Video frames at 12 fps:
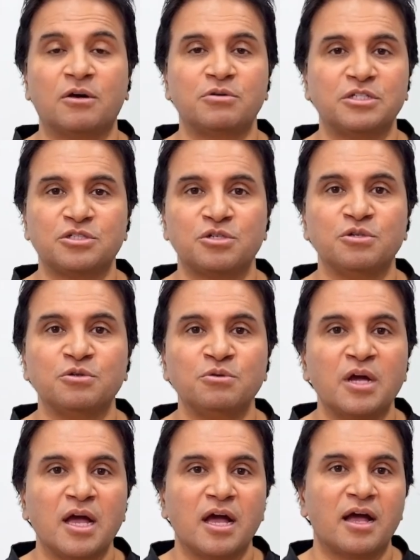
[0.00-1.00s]
only
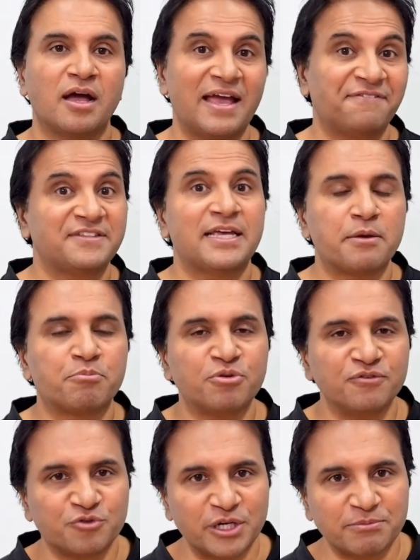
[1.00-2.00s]
two
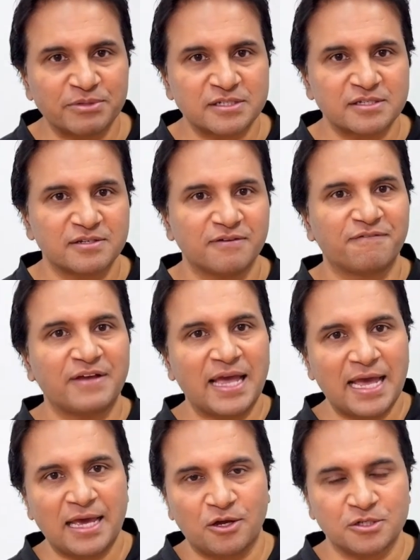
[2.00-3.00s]
FDA-approved treatments for
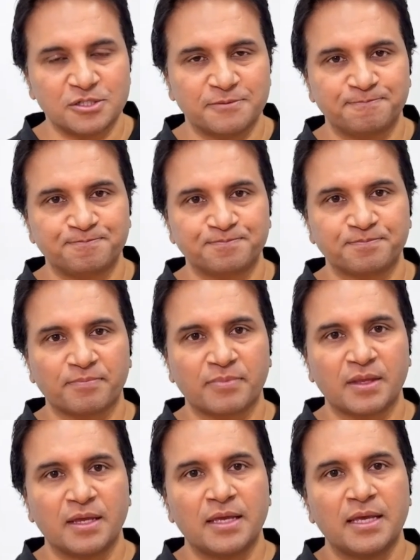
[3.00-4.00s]
hair loss.
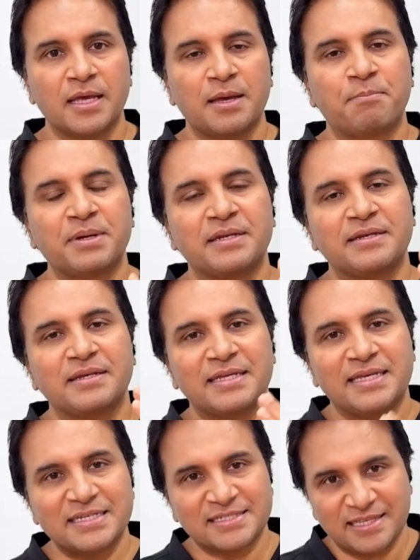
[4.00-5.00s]
But
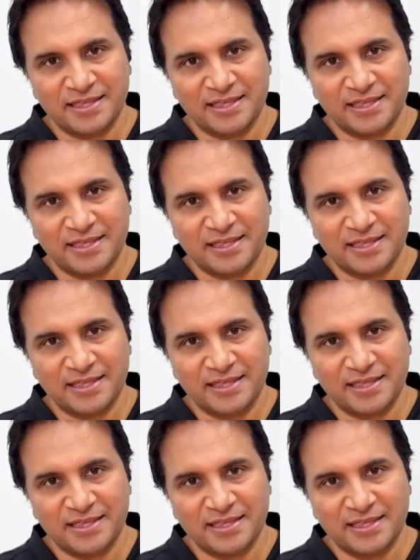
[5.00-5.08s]
here's the